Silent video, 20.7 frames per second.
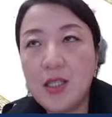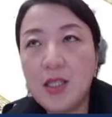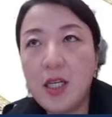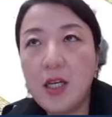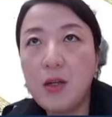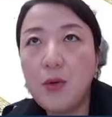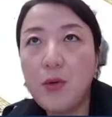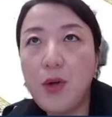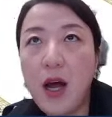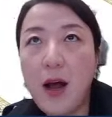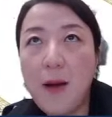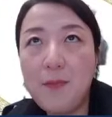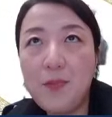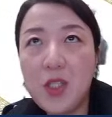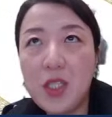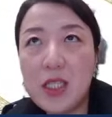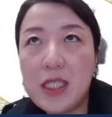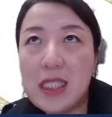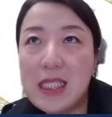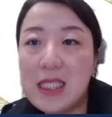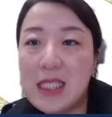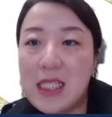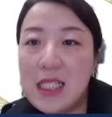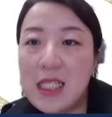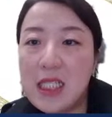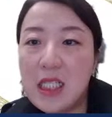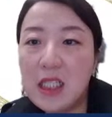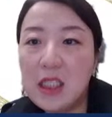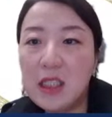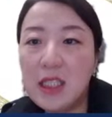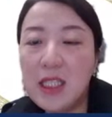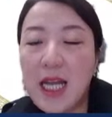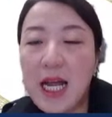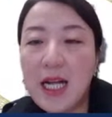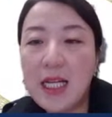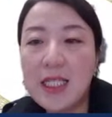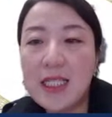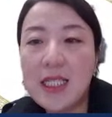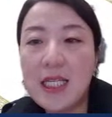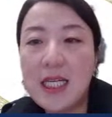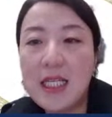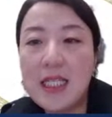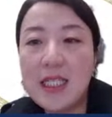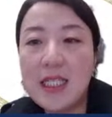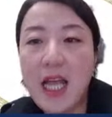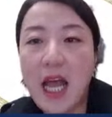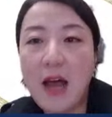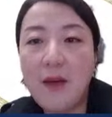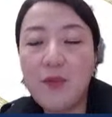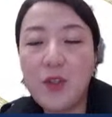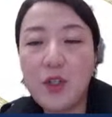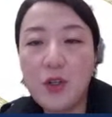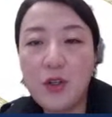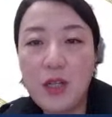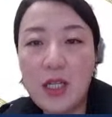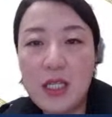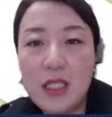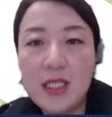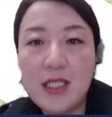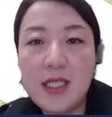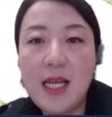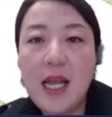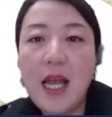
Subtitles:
So the statistical analysis after this